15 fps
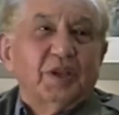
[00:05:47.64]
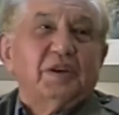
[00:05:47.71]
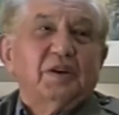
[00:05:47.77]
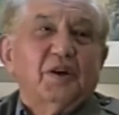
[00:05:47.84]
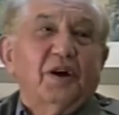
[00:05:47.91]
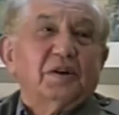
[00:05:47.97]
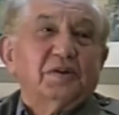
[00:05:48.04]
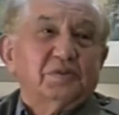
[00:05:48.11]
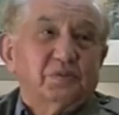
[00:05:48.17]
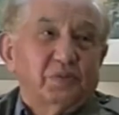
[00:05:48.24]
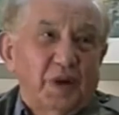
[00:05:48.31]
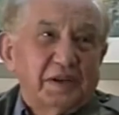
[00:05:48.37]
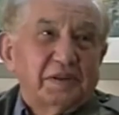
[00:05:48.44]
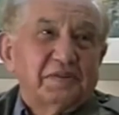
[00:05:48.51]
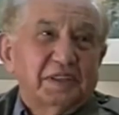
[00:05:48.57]
we got
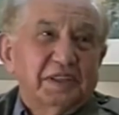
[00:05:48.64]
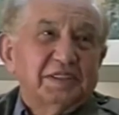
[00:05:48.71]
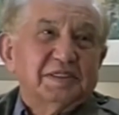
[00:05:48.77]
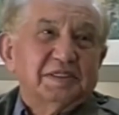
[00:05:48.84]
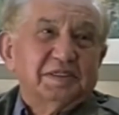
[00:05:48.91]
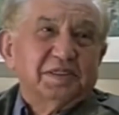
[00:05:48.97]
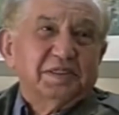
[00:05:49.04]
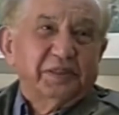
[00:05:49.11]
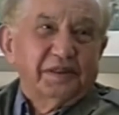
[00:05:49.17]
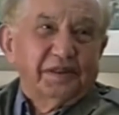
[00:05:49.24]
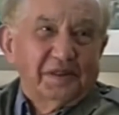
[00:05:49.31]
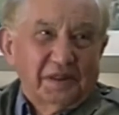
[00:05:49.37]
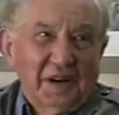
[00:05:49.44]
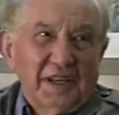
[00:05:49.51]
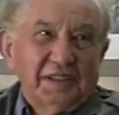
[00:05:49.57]
one of these
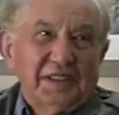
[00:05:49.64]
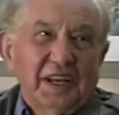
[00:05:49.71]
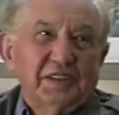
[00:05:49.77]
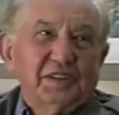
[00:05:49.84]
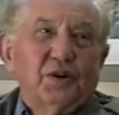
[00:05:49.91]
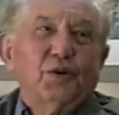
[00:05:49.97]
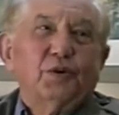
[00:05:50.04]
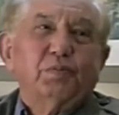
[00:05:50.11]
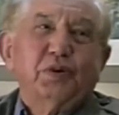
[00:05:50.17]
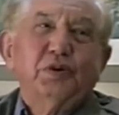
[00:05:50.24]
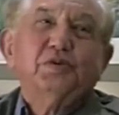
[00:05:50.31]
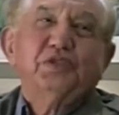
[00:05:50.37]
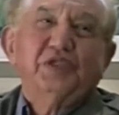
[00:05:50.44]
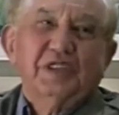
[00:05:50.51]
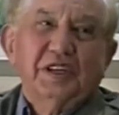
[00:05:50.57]
Great Danes called
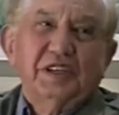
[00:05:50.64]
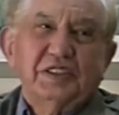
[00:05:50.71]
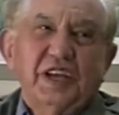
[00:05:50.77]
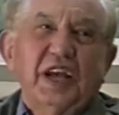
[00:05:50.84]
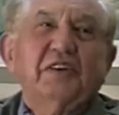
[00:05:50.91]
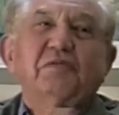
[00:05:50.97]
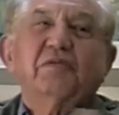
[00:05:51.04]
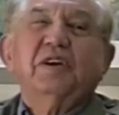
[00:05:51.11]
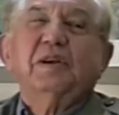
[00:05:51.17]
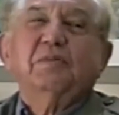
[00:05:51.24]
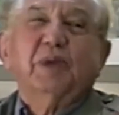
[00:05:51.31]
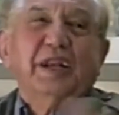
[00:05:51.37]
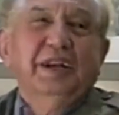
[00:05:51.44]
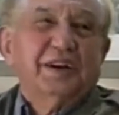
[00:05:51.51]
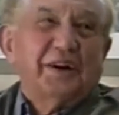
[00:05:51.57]
Poochie. She had a
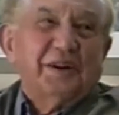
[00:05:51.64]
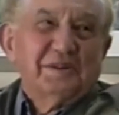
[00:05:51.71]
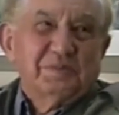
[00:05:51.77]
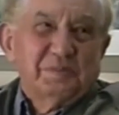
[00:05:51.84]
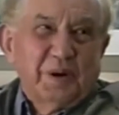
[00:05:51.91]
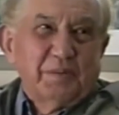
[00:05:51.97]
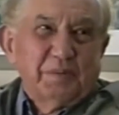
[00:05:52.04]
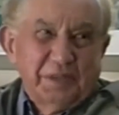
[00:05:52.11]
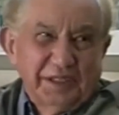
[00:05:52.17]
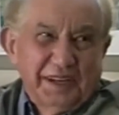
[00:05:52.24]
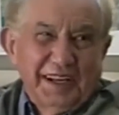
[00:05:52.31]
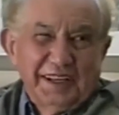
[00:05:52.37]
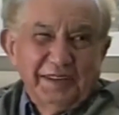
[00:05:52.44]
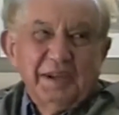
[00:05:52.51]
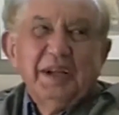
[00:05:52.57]
very big, long
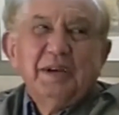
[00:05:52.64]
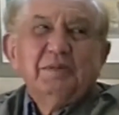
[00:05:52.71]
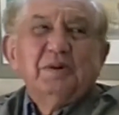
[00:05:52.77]
proper name.